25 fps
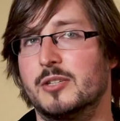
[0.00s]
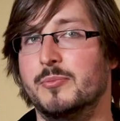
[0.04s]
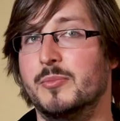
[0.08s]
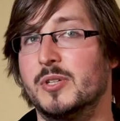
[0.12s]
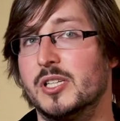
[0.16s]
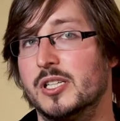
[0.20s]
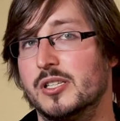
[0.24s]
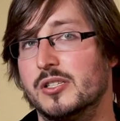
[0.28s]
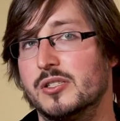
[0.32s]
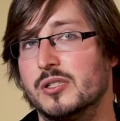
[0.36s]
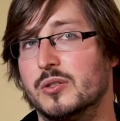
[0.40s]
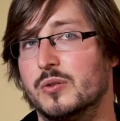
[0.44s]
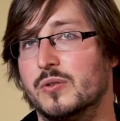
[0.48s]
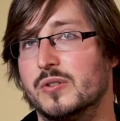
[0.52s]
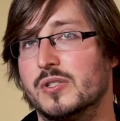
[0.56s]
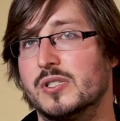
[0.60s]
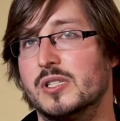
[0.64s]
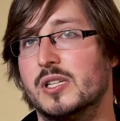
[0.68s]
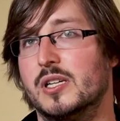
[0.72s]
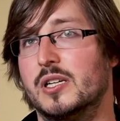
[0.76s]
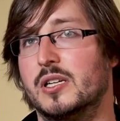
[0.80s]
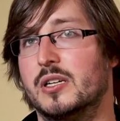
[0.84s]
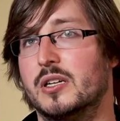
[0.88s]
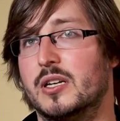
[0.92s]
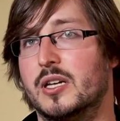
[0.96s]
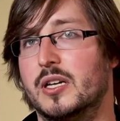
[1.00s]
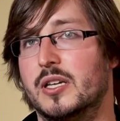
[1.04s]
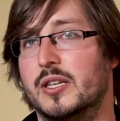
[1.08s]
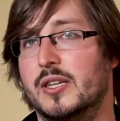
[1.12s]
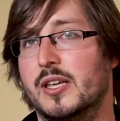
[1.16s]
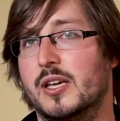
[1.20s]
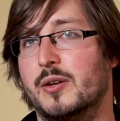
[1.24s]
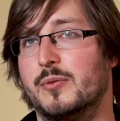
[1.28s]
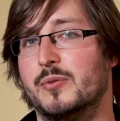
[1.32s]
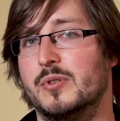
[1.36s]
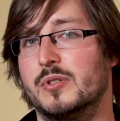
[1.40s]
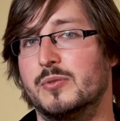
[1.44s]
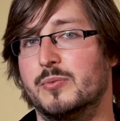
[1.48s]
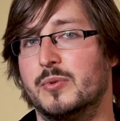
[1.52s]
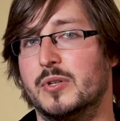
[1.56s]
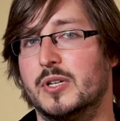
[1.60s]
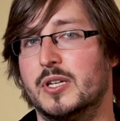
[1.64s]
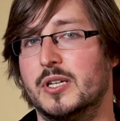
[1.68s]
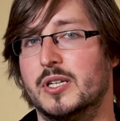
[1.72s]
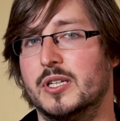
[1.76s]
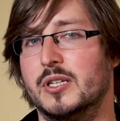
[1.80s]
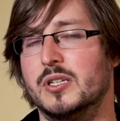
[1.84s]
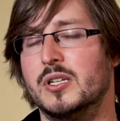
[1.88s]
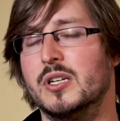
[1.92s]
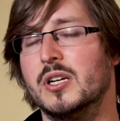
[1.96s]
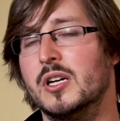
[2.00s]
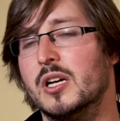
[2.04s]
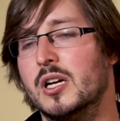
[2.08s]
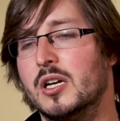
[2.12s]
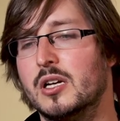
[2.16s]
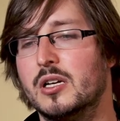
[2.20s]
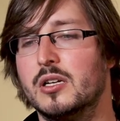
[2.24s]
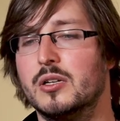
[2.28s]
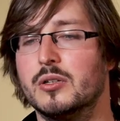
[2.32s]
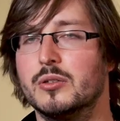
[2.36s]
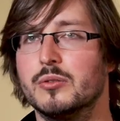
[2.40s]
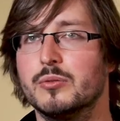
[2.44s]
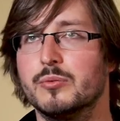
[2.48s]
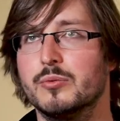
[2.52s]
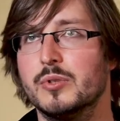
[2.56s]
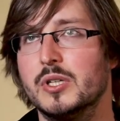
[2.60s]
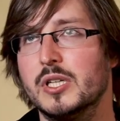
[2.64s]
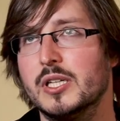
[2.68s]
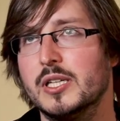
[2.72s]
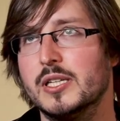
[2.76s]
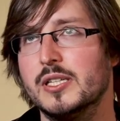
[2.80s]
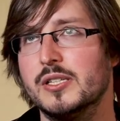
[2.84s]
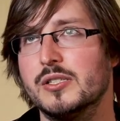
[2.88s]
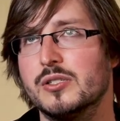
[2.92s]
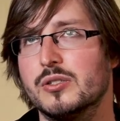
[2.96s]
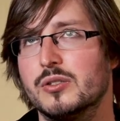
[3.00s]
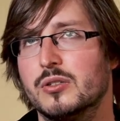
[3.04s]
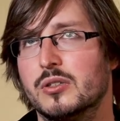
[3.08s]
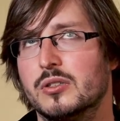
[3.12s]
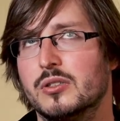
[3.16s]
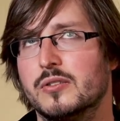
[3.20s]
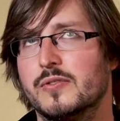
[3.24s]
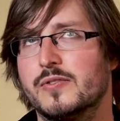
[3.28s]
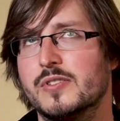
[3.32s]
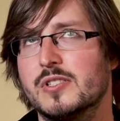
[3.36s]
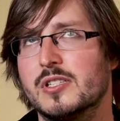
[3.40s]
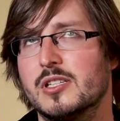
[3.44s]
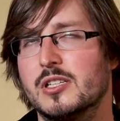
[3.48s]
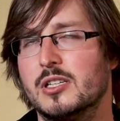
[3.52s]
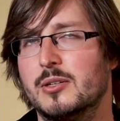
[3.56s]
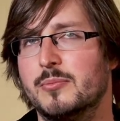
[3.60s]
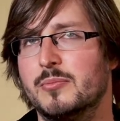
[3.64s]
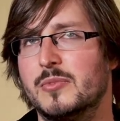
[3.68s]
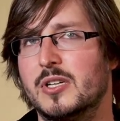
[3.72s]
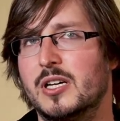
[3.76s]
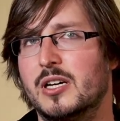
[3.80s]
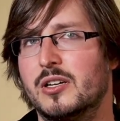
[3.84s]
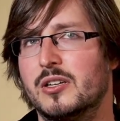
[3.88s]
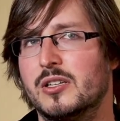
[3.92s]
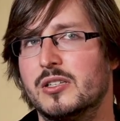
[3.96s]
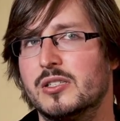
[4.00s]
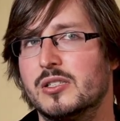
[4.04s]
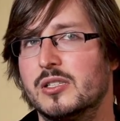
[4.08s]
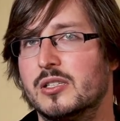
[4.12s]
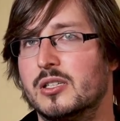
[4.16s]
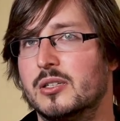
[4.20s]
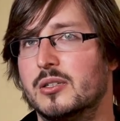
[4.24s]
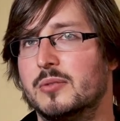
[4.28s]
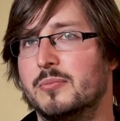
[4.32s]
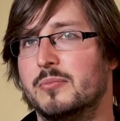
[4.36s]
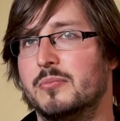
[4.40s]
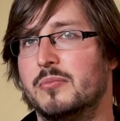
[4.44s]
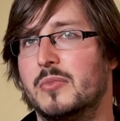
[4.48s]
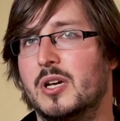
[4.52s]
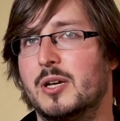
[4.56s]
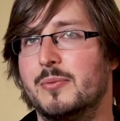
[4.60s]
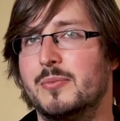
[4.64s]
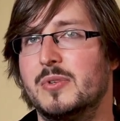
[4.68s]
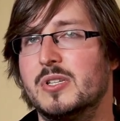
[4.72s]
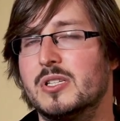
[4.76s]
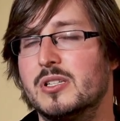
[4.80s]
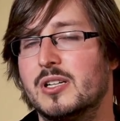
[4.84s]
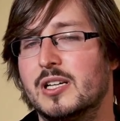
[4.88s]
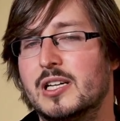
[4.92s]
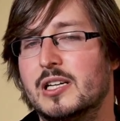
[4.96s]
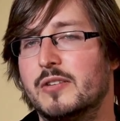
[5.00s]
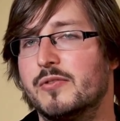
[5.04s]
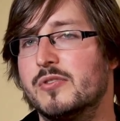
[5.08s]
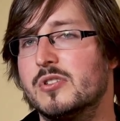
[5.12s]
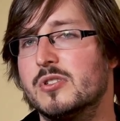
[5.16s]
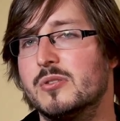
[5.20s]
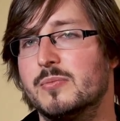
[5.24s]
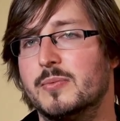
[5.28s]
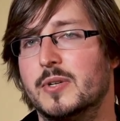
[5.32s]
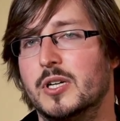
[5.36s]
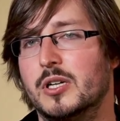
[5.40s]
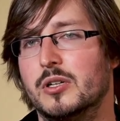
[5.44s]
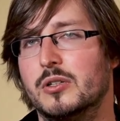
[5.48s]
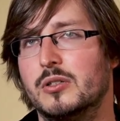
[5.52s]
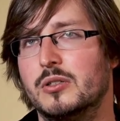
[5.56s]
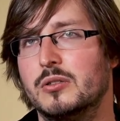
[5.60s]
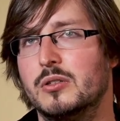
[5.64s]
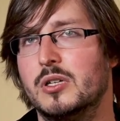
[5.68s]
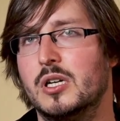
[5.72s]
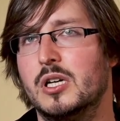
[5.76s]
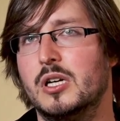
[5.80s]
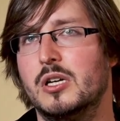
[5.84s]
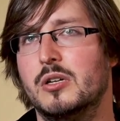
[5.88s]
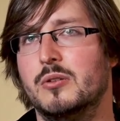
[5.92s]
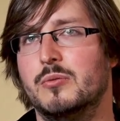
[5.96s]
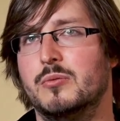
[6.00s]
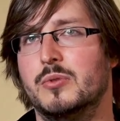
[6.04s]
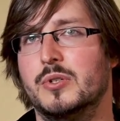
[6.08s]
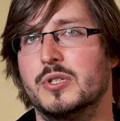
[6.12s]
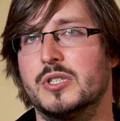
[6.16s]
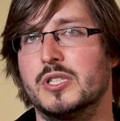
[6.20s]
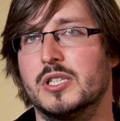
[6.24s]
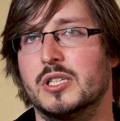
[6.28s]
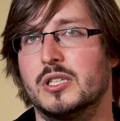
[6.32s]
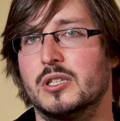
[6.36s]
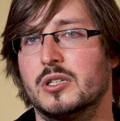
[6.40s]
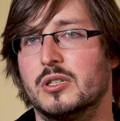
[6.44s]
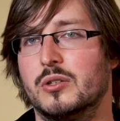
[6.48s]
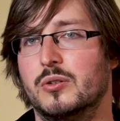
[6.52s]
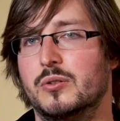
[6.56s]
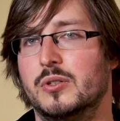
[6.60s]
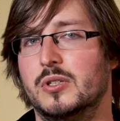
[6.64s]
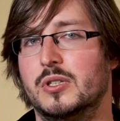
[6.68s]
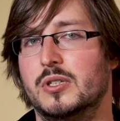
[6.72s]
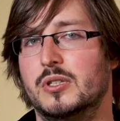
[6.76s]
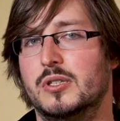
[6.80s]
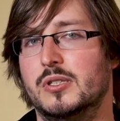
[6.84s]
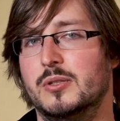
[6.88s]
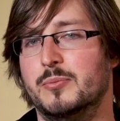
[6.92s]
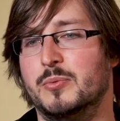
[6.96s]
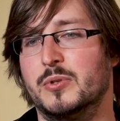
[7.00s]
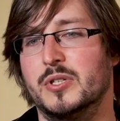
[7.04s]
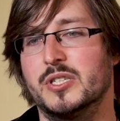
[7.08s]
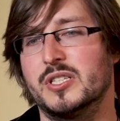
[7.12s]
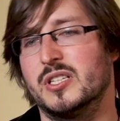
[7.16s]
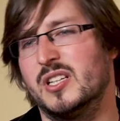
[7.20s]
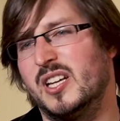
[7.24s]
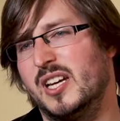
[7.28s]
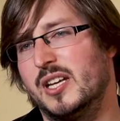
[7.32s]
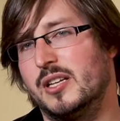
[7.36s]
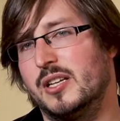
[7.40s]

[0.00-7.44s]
committed suicide, and that was when I really sort of slipped down into a mental health spiral, which included depression